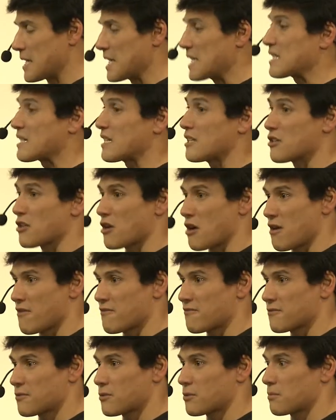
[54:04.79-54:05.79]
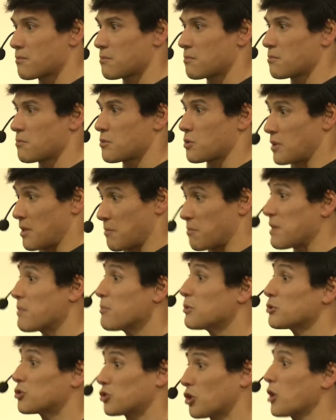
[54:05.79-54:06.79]
It's enough so that
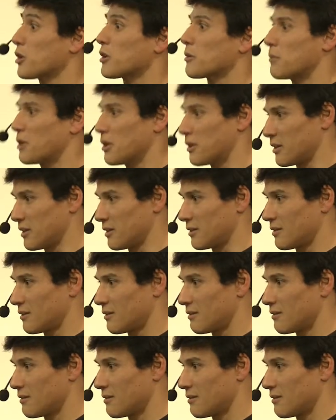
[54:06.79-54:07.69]
people talk about it.